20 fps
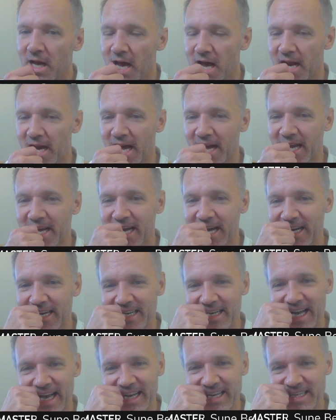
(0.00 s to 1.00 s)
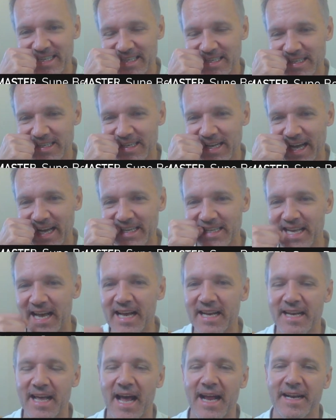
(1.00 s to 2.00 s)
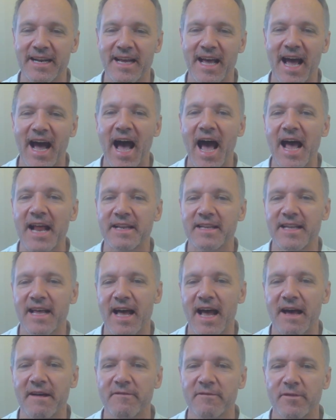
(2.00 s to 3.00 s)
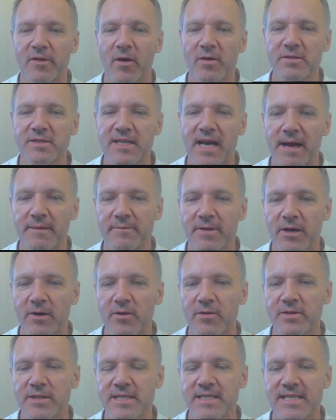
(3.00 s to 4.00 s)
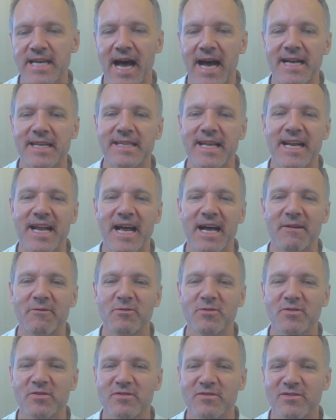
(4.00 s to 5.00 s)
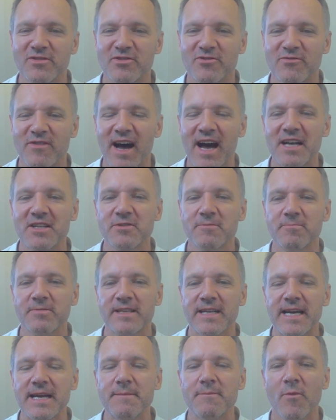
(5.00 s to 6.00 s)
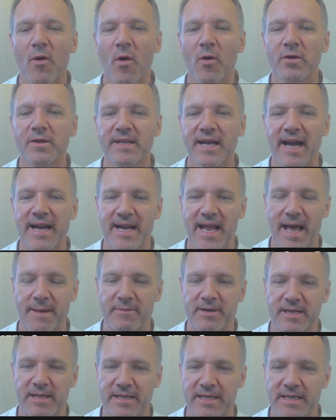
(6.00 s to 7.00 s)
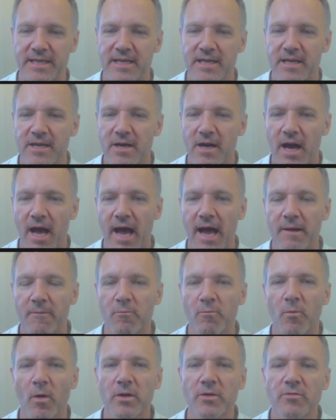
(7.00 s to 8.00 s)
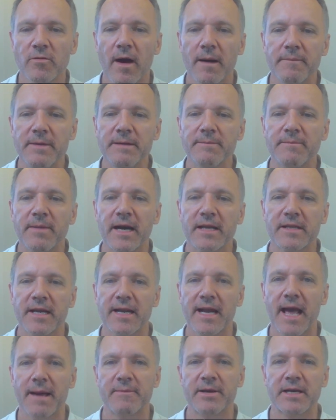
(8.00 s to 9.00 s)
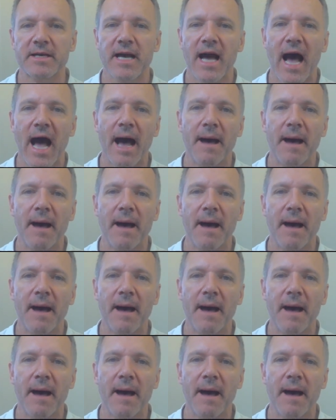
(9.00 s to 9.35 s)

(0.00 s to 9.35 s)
And I kind of like that, and I have long time ago decided that I will try to play more dynamically. And what do I mean by dynamic?